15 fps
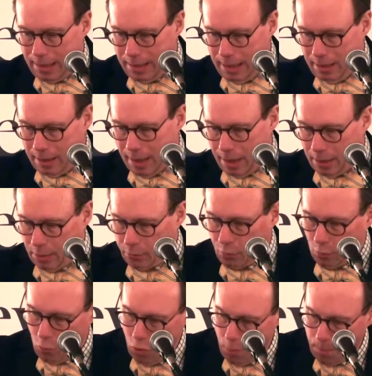detail as
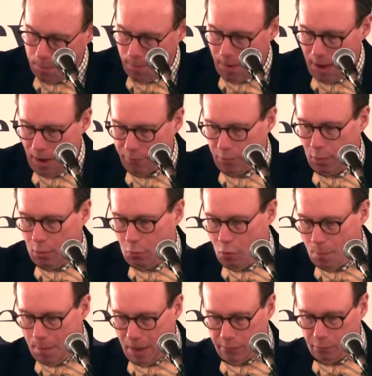group after
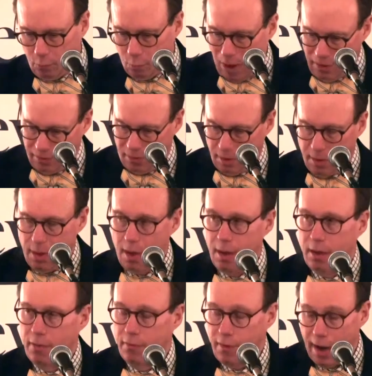group has wrested
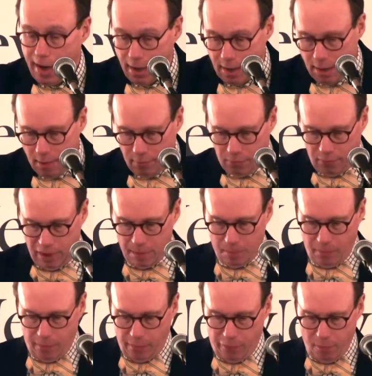via Freedom
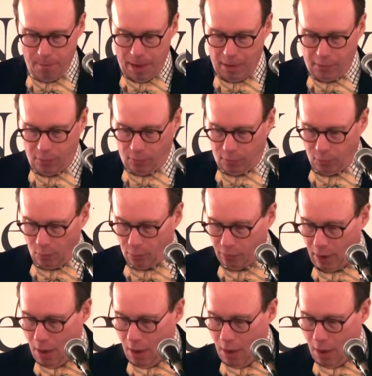of Information suits,